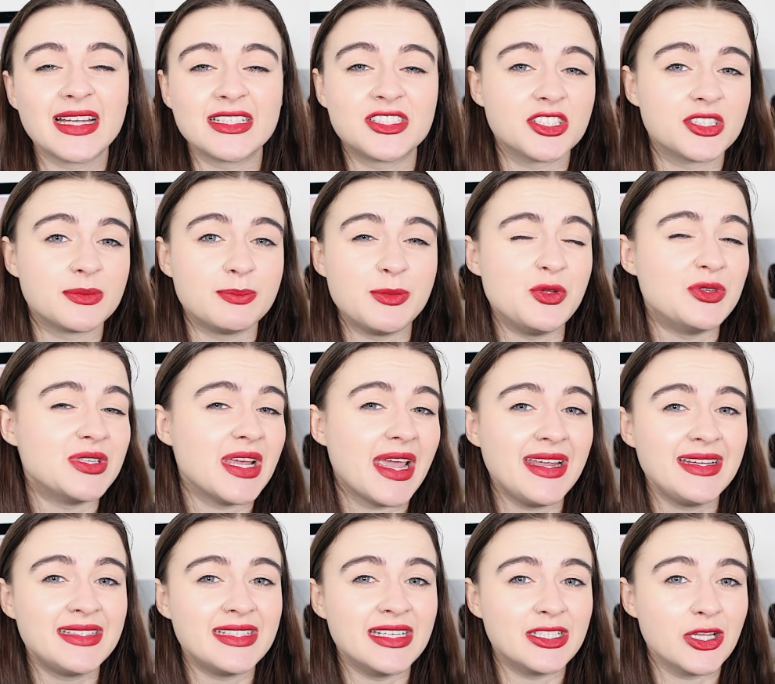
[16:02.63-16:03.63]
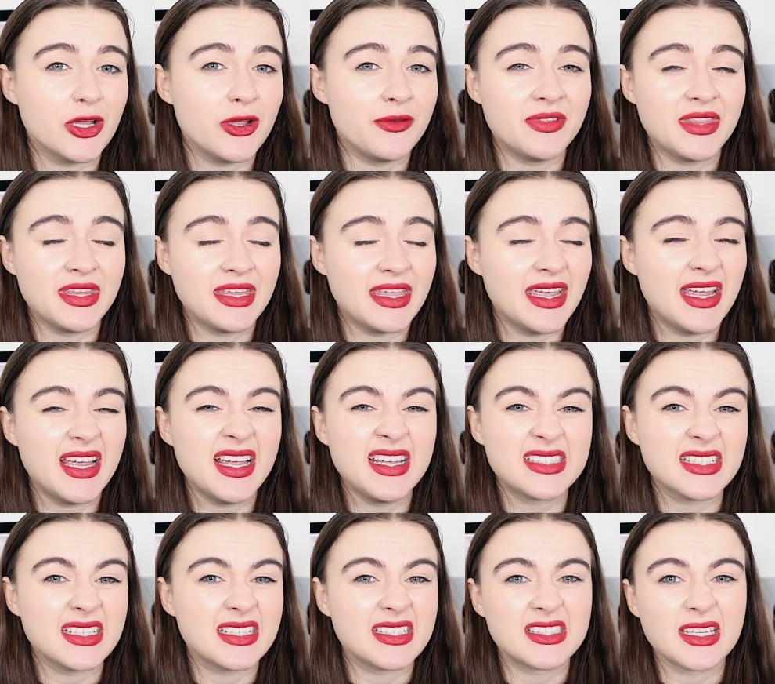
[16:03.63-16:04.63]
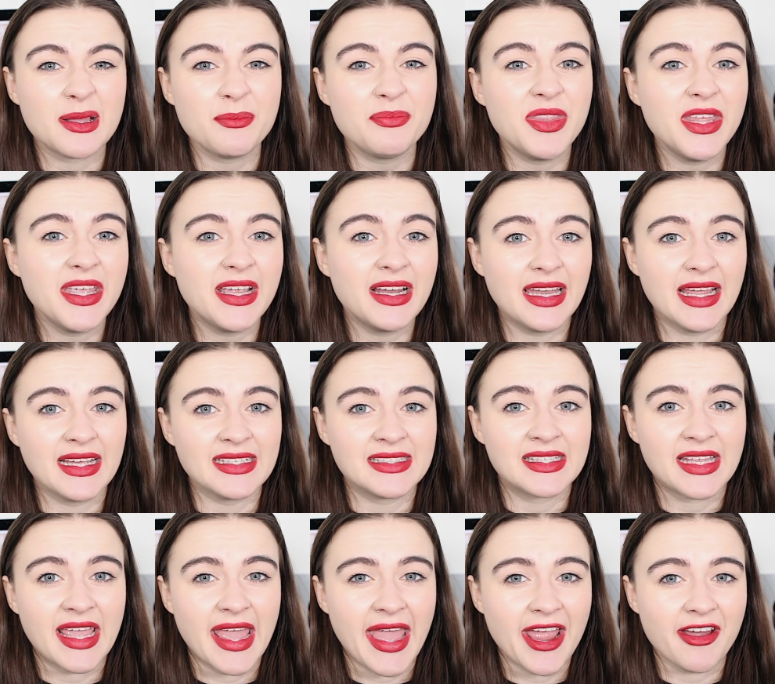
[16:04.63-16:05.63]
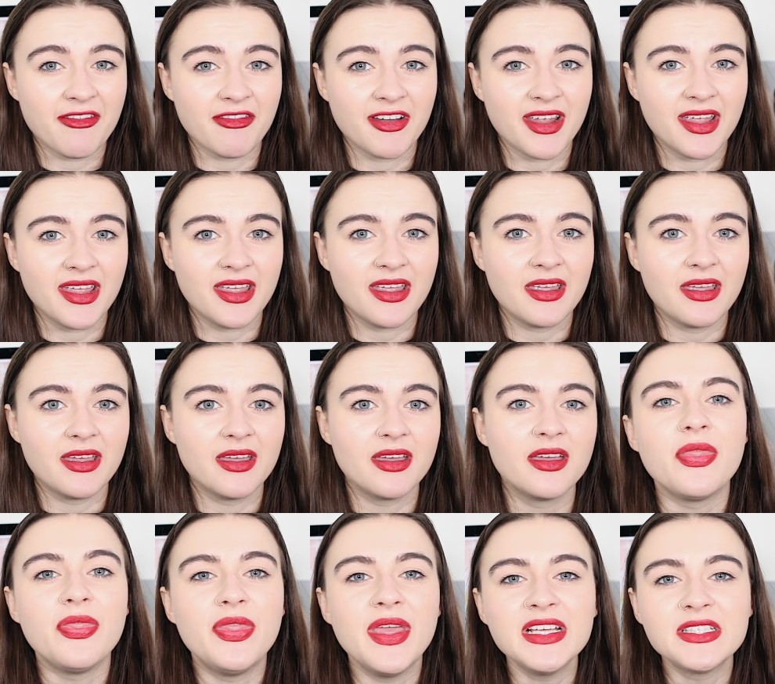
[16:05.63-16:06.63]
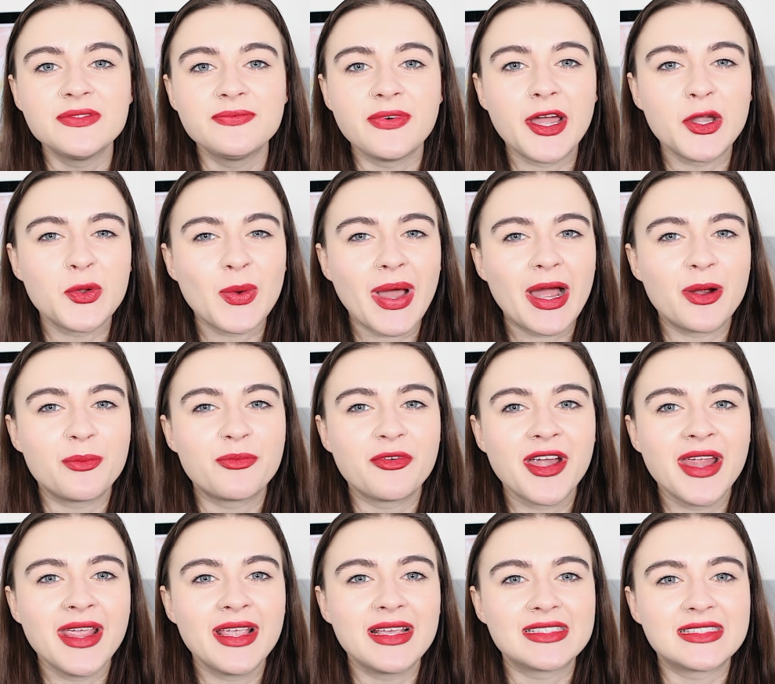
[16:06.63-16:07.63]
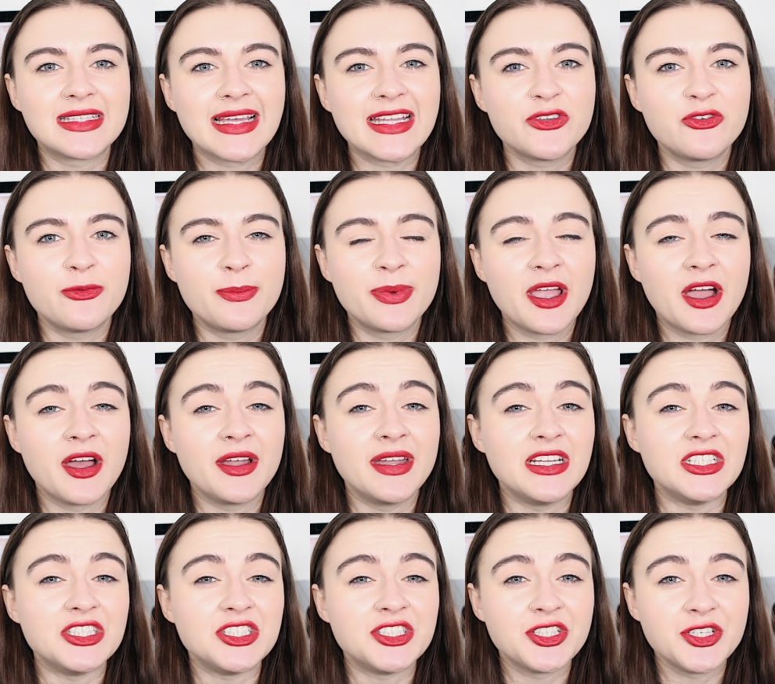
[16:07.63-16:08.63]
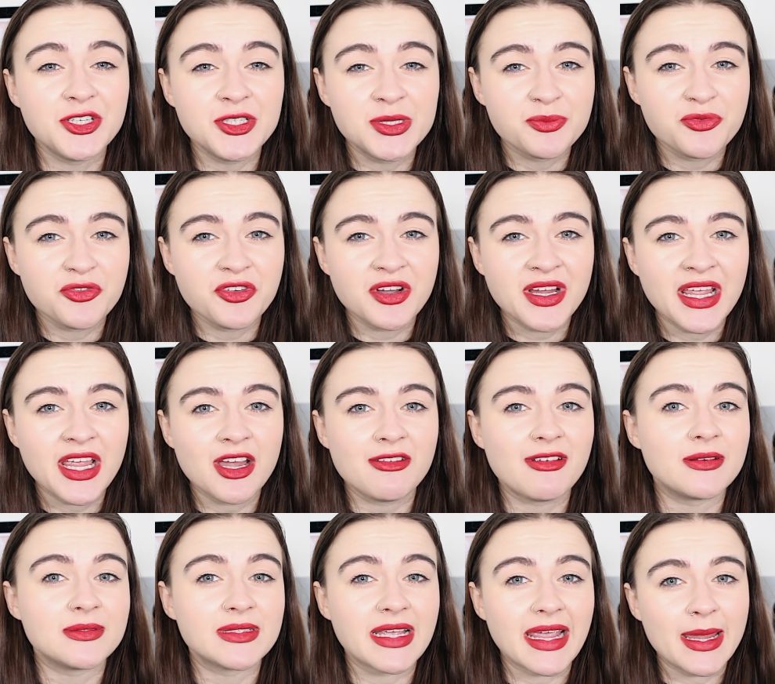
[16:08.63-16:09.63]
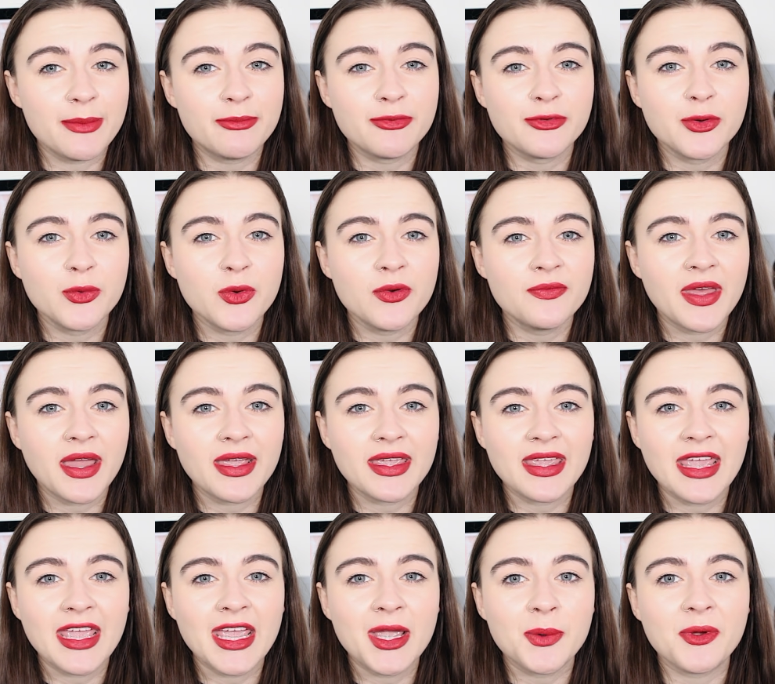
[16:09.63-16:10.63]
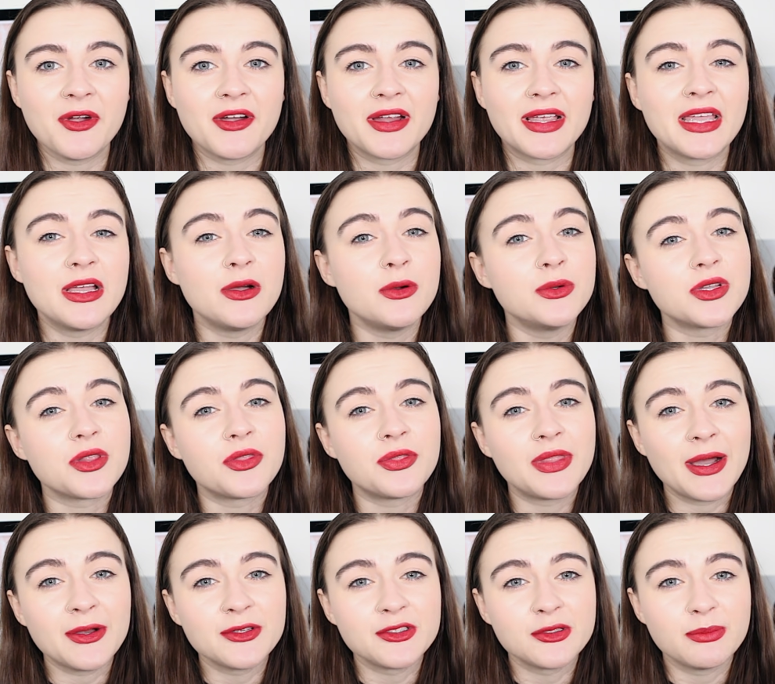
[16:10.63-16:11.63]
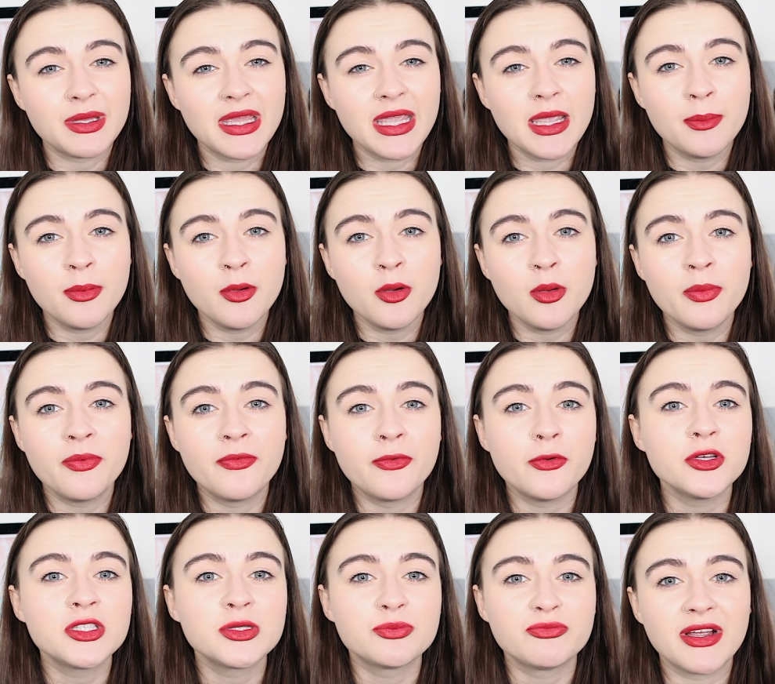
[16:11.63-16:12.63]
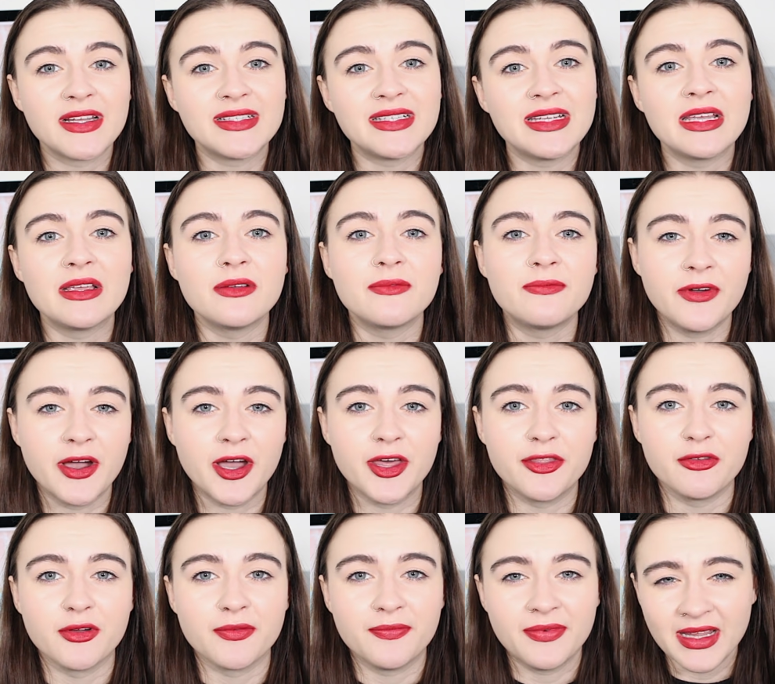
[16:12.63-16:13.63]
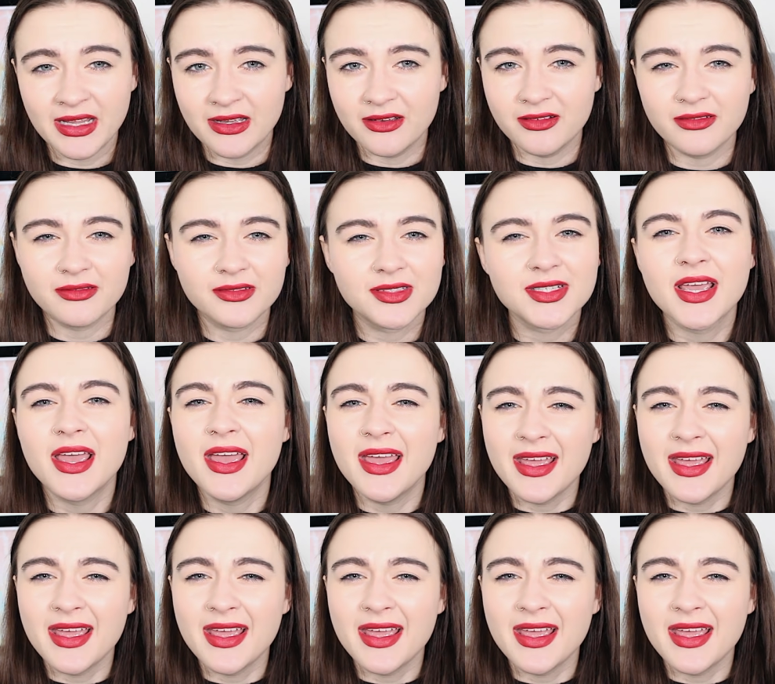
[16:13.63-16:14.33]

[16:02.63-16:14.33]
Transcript: had just mutated over the years into something less scary. This final outbreak is said to have begun in Shrewsbury around April of that year, where it killed a thousand people before spreading further afield.